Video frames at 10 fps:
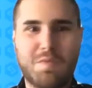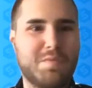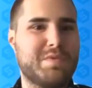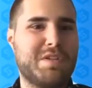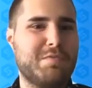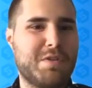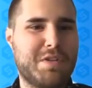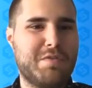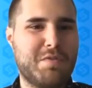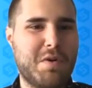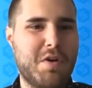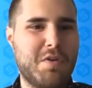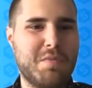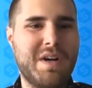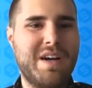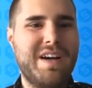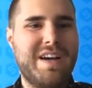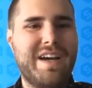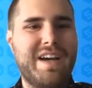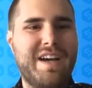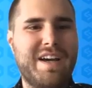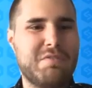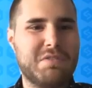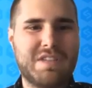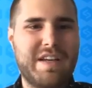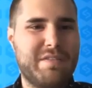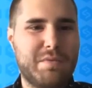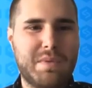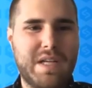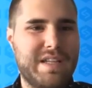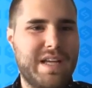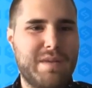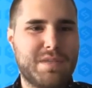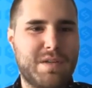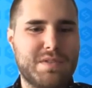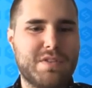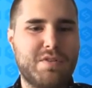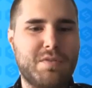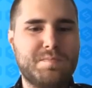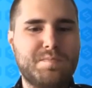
start working from home, and was glad everybody had laptops. So